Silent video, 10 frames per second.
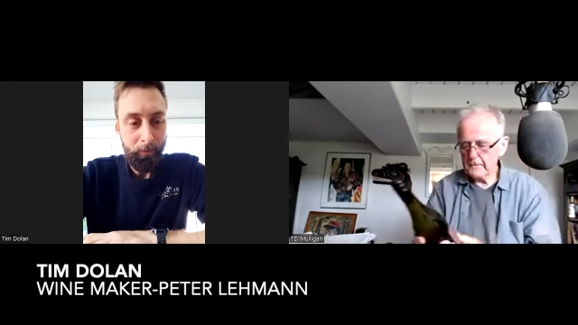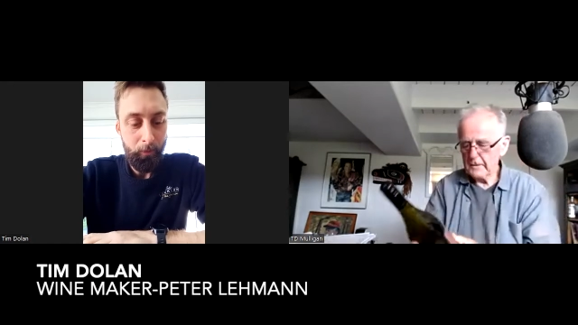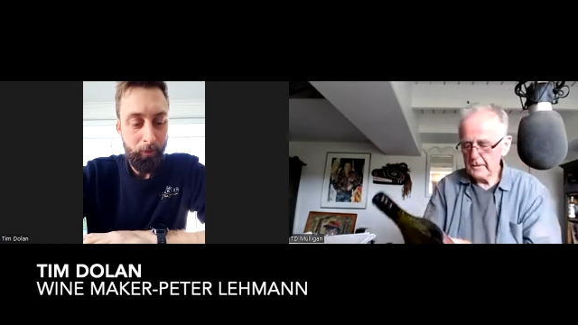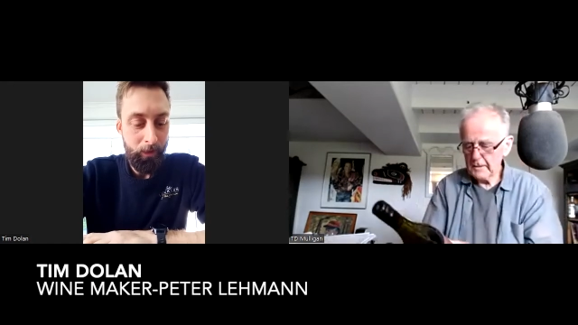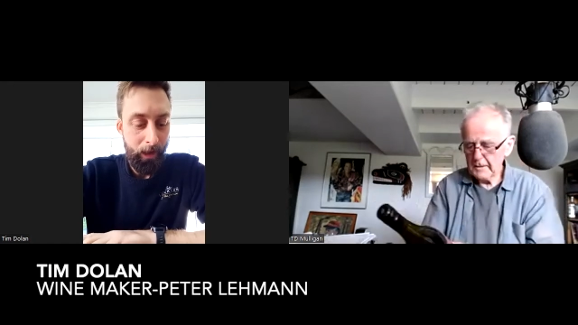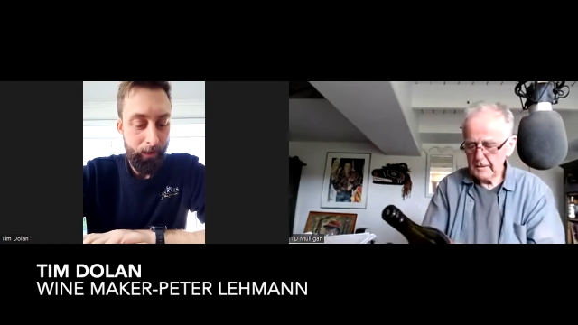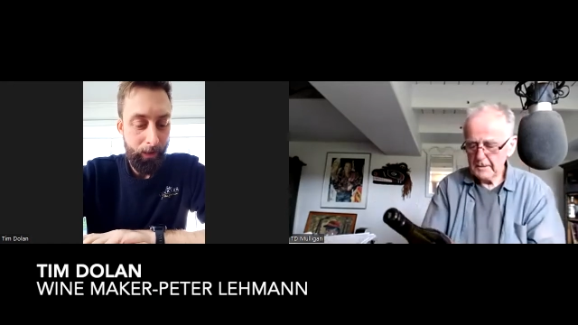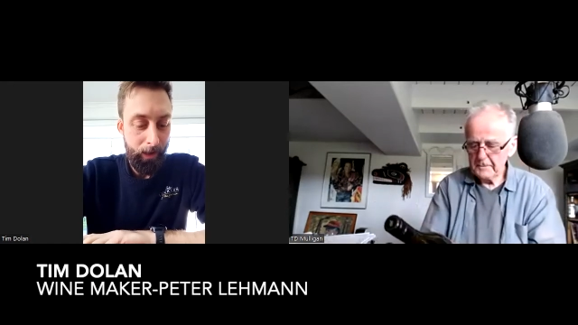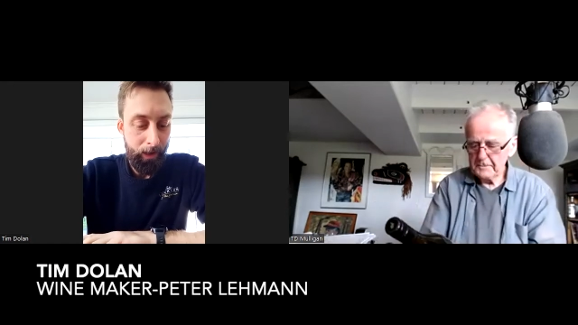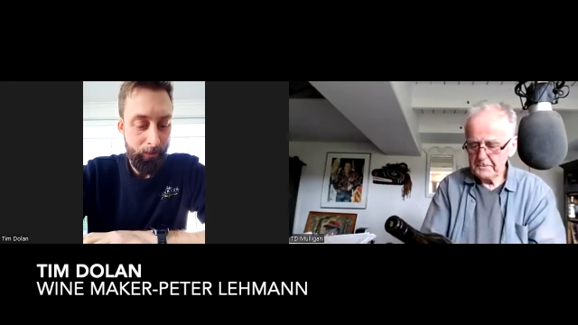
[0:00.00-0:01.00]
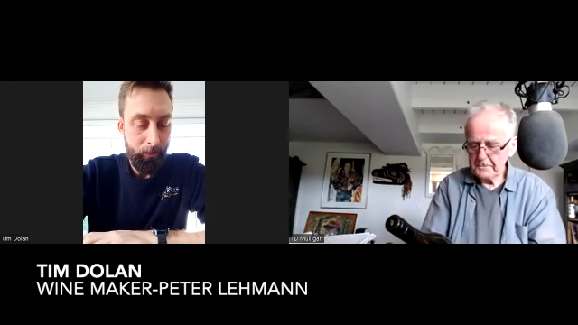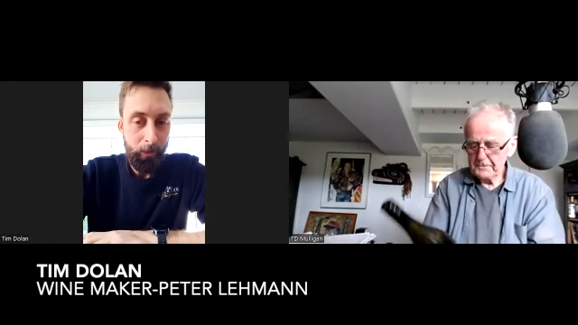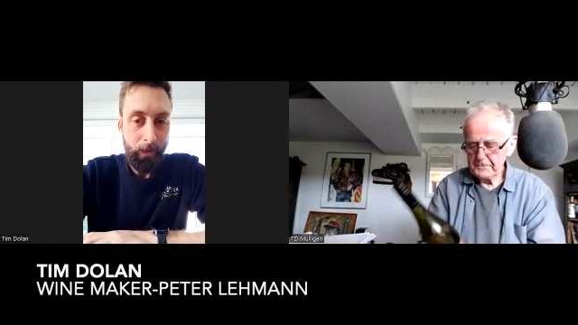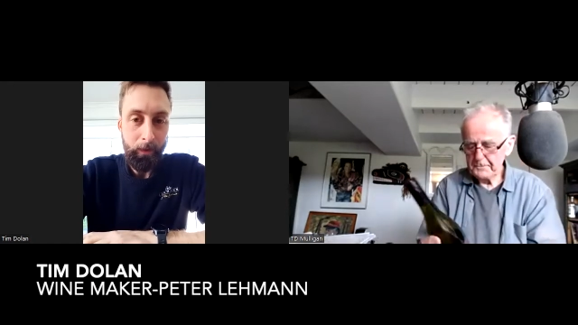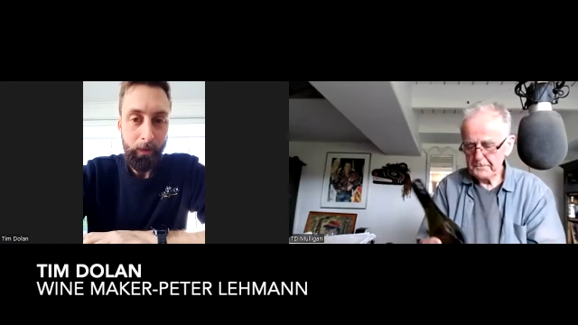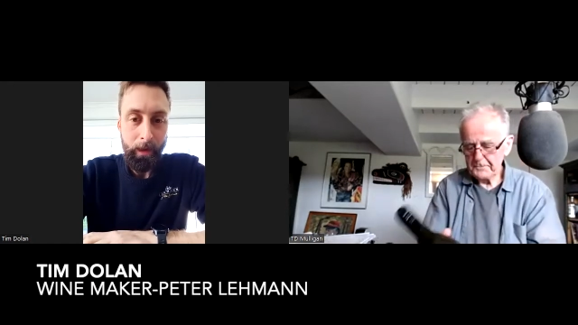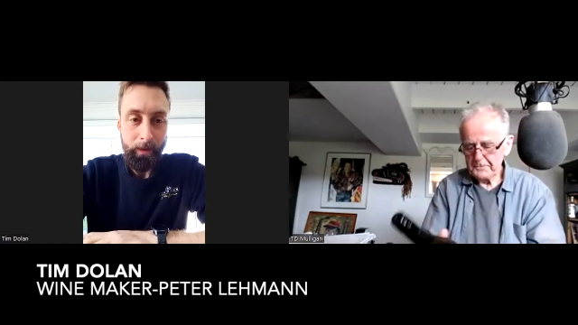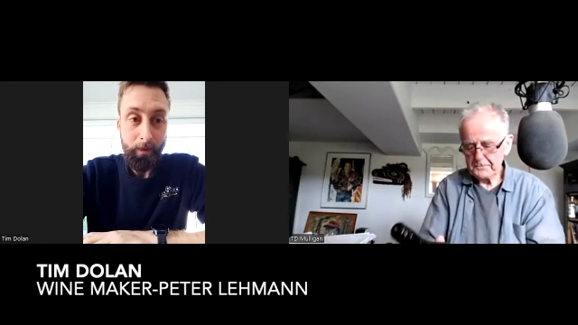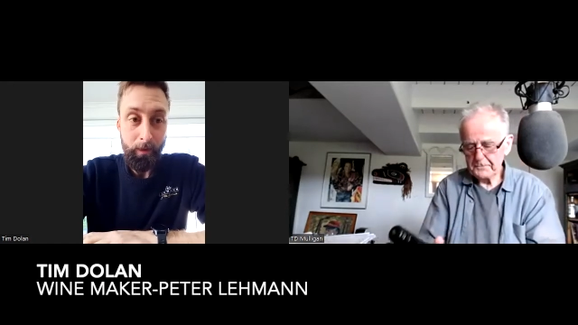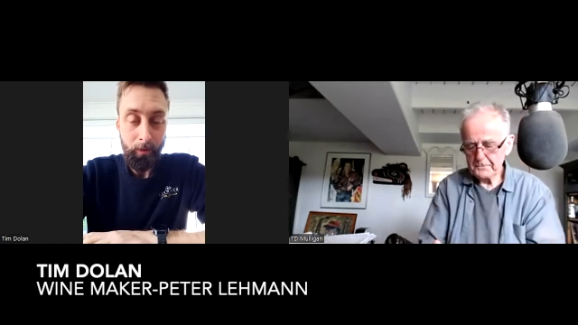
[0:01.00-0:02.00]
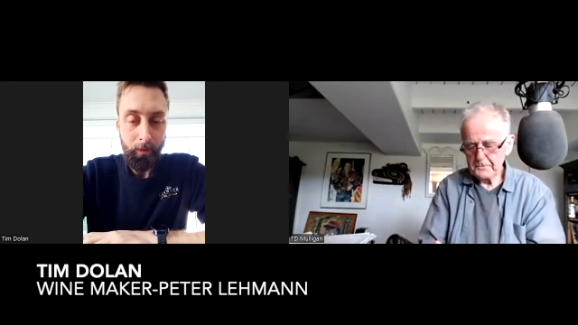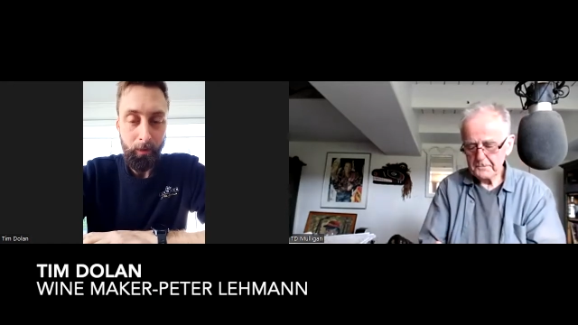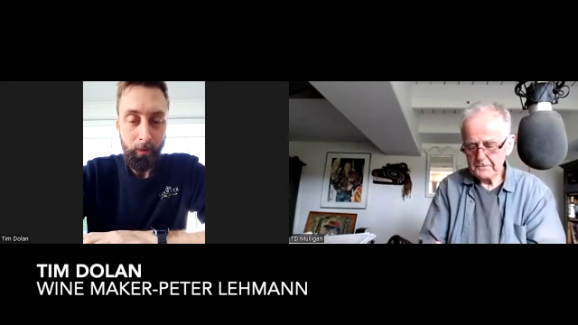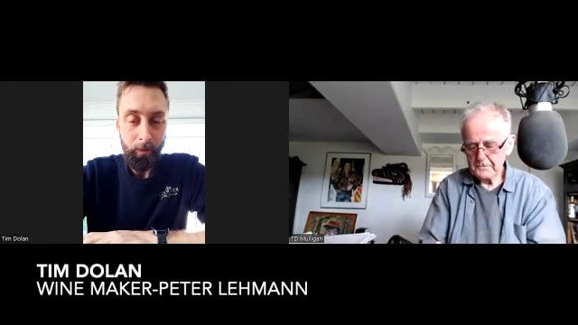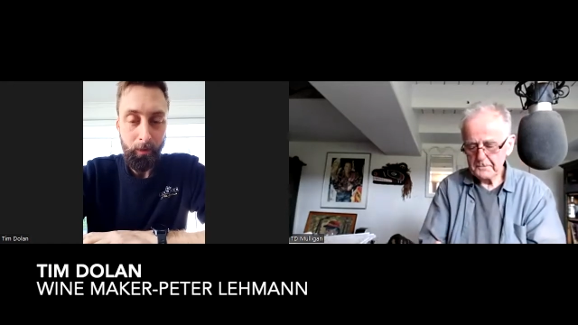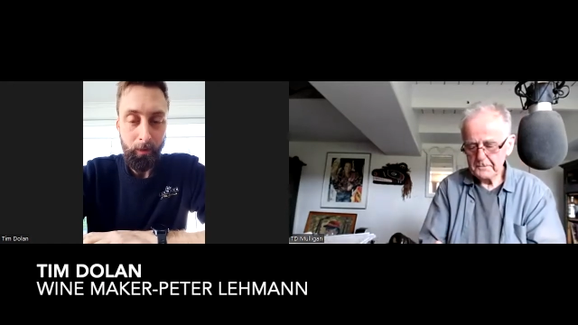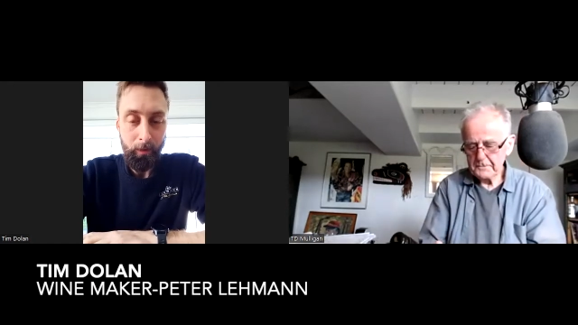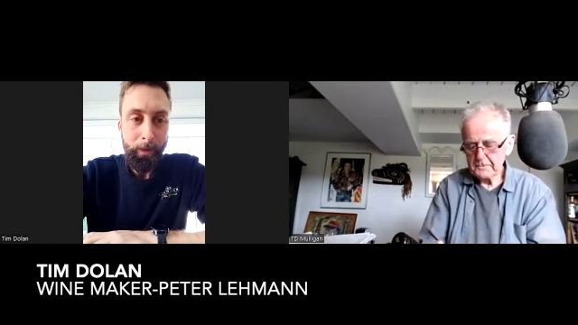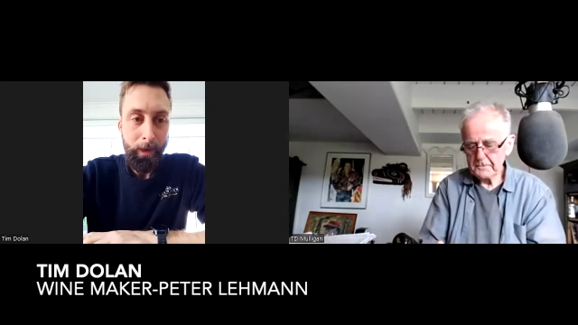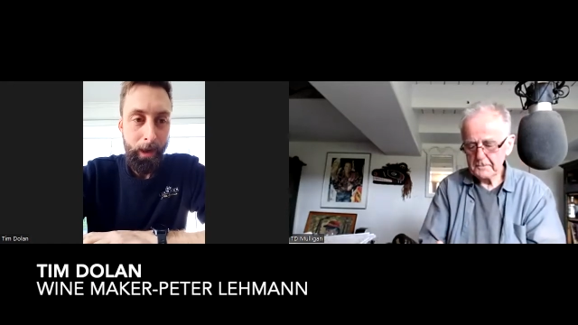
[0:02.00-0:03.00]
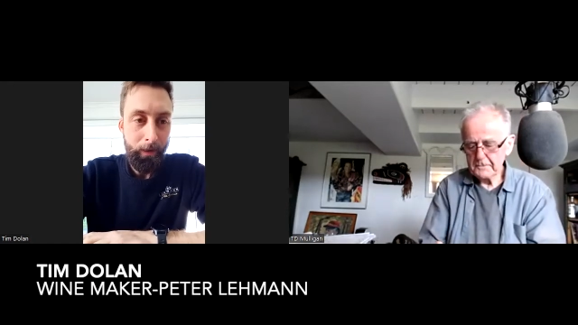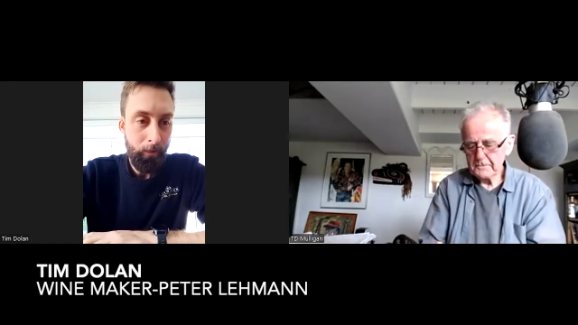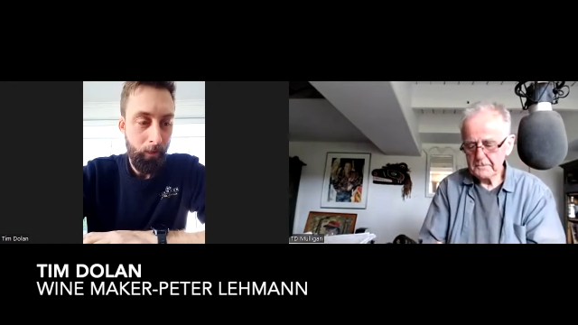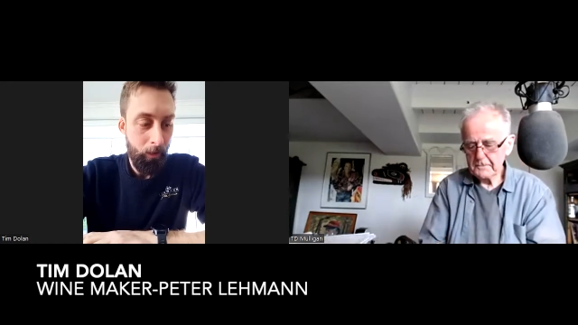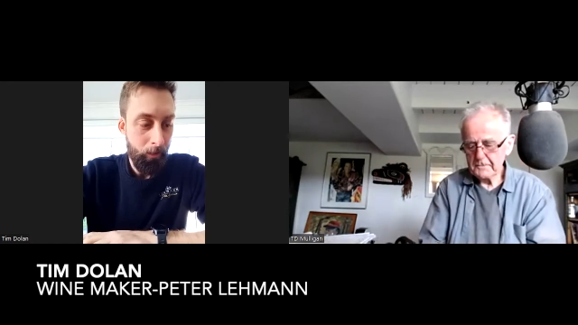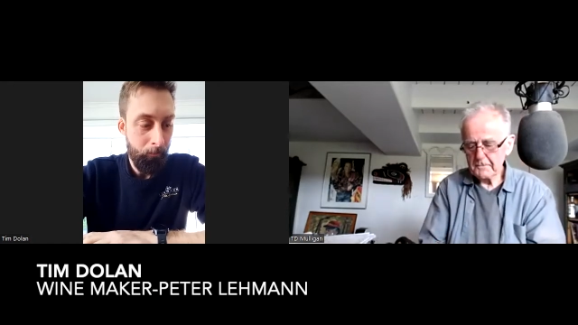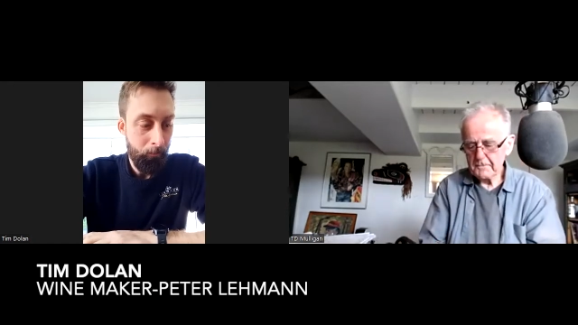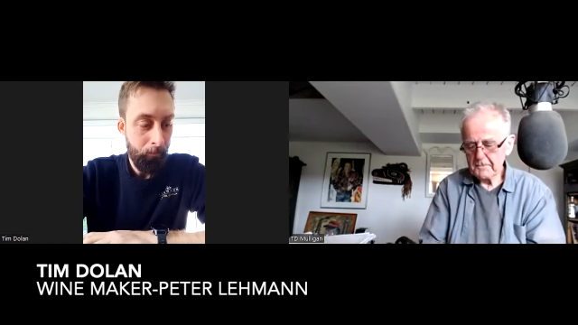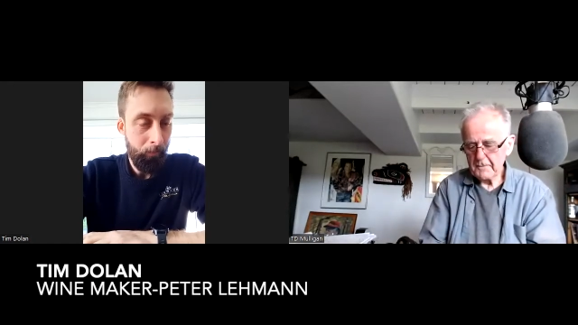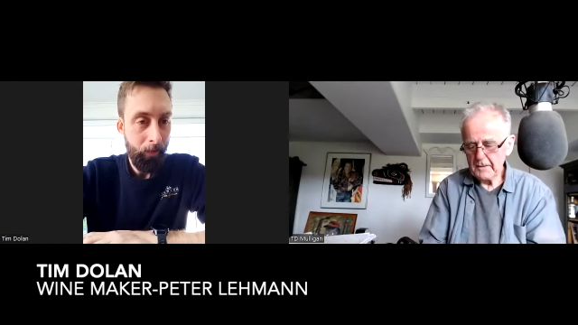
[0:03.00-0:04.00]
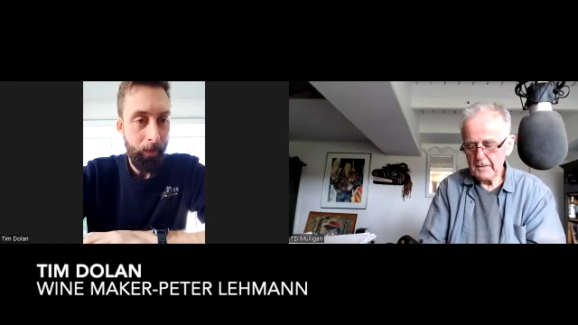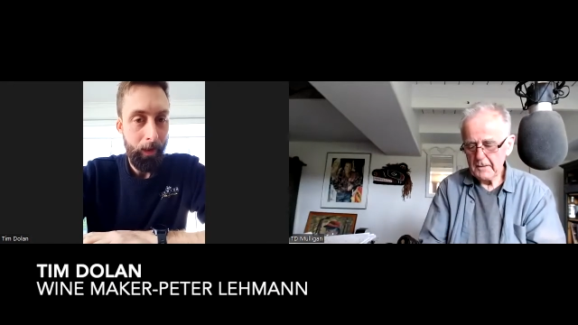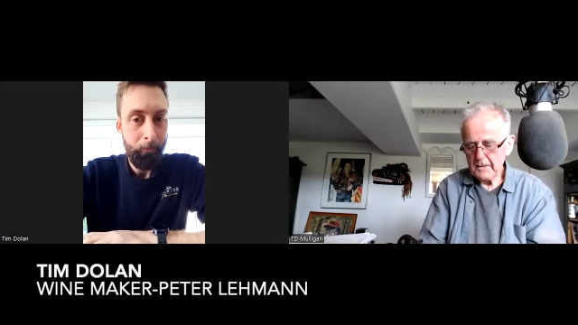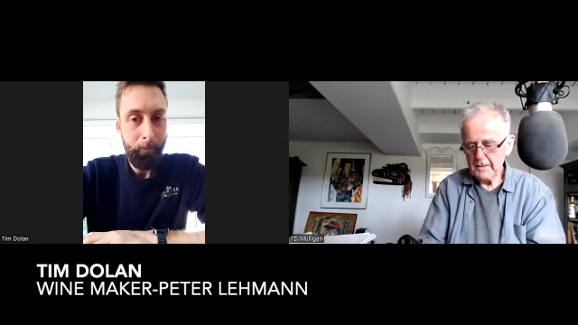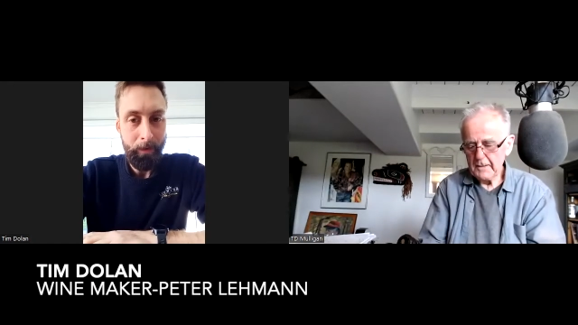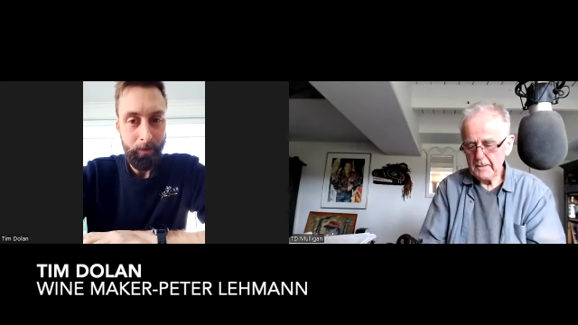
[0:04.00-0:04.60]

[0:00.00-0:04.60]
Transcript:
Speaker 1: Floor Chardonnay is looking at certain clones. So the Bernard clone um, makes